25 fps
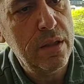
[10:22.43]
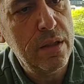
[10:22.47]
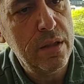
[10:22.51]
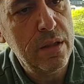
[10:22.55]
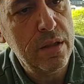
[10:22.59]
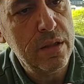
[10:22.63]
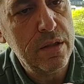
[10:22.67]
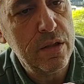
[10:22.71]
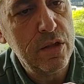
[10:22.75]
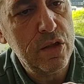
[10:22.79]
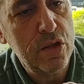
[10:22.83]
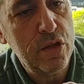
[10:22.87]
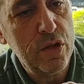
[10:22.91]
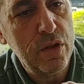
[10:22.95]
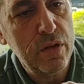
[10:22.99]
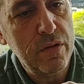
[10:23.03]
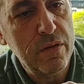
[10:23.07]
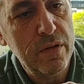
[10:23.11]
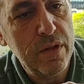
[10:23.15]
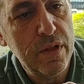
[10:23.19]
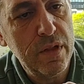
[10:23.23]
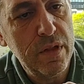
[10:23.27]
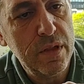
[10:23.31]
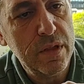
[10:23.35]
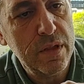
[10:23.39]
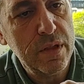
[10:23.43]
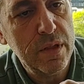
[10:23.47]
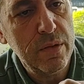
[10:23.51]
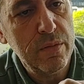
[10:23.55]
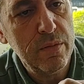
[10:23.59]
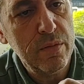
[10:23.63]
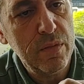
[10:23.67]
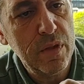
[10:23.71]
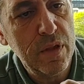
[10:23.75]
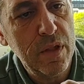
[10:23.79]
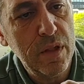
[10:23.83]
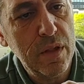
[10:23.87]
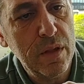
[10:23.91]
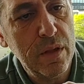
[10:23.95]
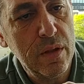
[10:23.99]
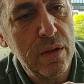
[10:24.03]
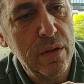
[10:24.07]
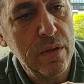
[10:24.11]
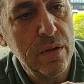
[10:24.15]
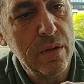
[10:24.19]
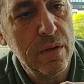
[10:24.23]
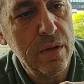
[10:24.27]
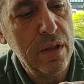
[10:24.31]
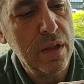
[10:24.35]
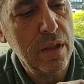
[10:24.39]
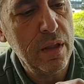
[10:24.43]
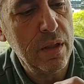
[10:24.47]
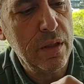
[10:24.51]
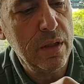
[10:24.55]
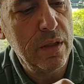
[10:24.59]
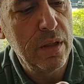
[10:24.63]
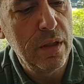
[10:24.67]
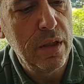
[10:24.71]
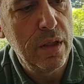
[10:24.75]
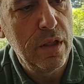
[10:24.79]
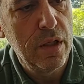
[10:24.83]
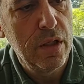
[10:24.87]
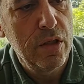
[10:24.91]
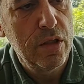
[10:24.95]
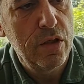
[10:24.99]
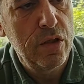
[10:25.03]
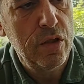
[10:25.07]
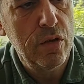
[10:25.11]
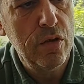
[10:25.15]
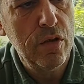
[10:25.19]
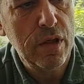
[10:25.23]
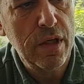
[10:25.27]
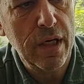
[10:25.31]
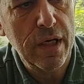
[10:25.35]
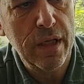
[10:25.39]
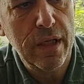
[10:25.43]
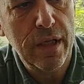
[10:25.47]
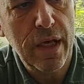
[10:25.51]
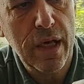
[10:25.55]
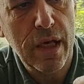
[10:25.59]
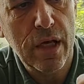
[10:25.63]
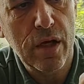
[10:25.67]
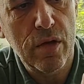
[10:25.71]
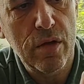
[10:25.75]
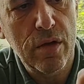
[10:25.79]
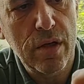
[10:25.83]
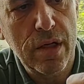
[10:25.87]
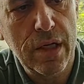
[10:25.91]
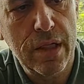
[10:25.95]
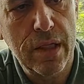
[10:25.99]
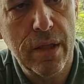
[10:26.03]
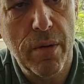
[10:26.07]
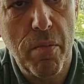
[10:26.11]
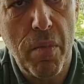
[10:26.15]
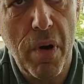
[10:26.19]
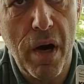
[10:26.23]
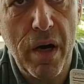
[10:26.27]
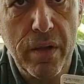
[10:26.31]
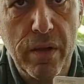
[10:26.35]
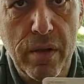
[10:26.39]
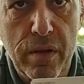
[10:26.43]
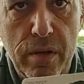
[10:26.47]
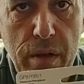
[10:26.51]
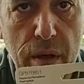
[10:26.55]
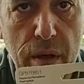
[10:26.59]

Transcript: Does it show here something? No, here. So you can take a look at the model